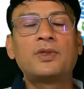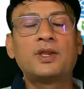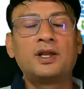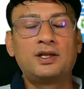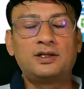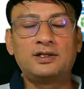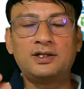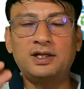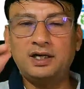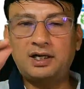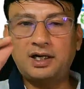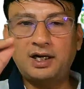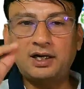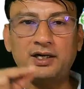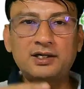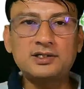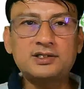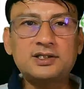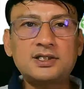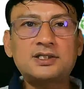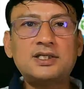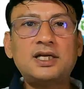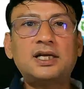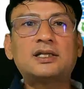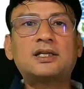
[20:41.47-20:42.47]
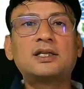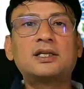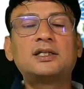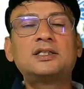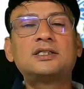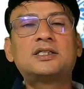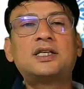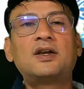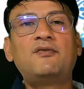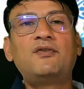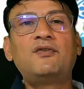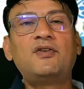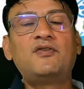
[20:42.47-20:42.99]
the attendance is lesser than
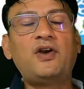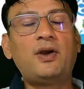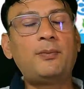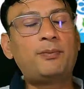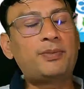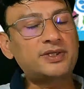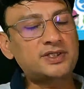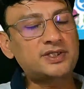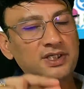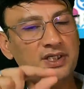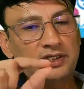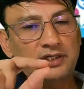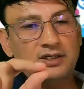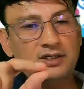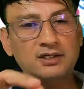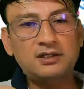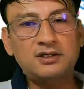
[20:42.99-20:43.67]
75%,